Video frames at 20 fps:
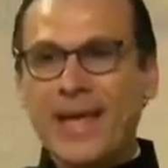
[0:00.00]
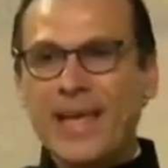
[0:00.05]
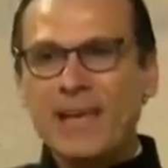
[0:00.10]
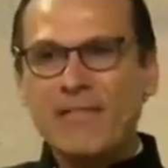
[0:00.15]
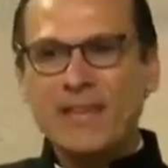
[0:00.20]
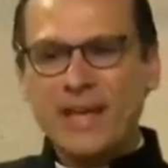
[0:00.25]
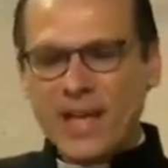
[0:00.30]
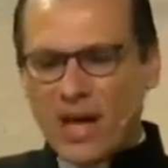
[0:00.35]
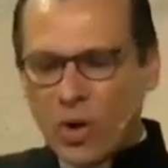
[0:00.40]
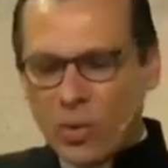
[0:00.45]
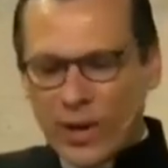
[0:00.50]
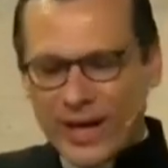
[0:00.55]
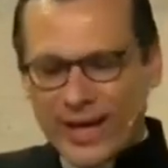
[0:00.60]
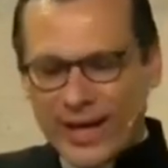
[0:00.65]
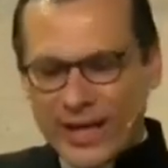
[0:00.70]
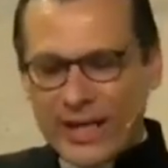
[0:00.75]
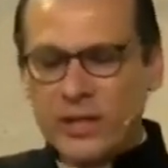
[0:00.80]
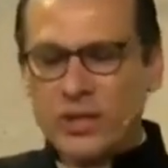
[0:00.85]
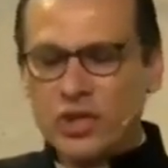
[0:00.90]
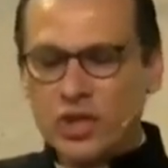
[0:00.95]
Even our
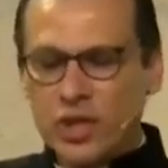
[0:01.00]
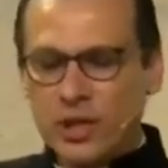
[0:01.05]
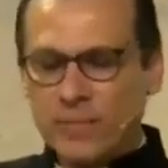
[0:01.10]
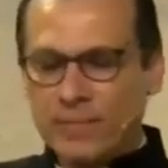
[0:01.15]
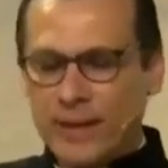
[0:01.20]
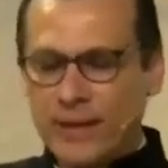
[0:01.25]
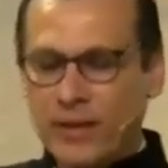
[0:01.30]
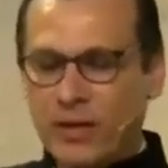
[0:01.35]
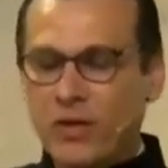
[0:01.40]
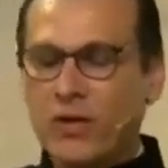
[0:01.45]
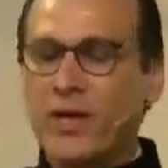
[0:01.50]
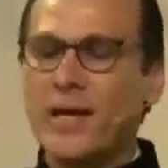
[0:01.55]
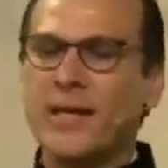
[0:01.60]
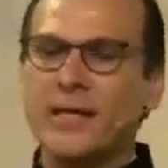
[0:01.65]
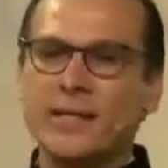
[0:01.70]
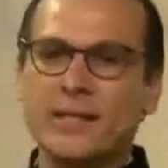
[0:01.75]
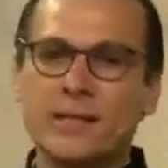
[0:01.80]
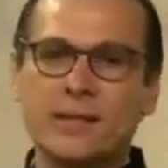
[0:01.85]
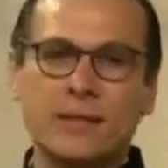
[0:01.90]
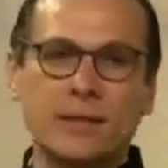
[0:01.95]
kingship in
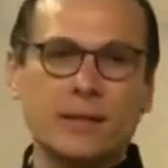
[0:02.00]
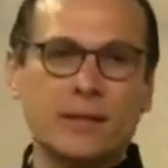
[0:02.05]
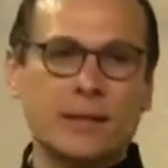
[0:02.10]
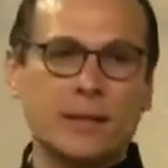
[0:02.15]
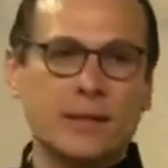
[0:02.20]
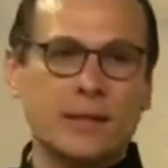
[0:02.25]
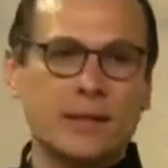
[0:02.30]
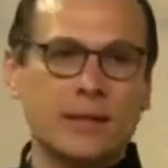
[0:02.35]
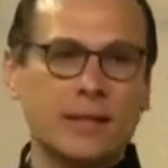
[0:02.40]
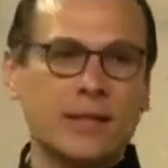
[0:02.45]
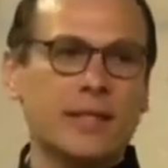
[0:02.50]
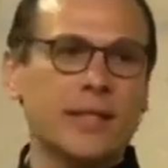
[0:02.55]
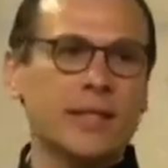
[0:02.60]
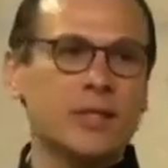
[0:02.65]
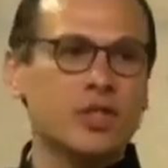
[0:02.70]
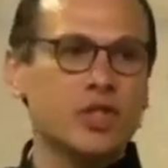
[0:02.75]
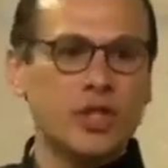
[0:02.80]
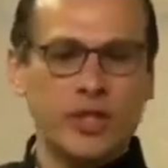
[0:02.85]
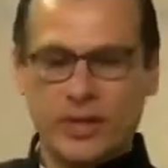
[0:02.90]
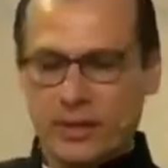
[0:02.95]
Christ did
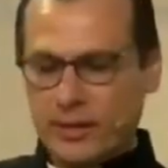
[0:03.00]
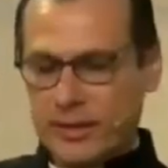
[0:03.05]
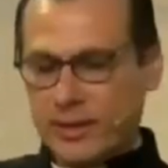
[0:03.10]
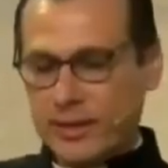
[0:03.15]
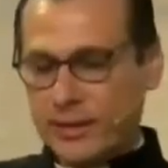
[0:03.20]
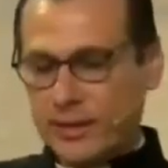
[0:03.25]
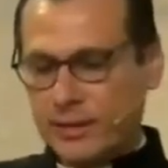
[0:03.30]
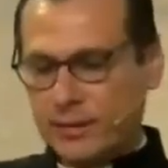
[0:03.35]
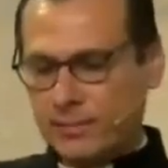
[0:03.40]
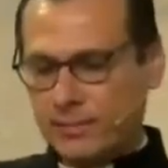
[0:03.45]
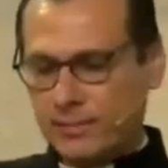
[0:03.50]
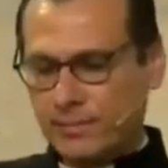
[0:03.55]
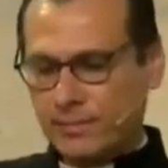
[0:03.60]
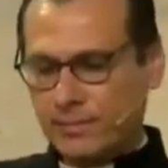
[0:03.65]
not shield us.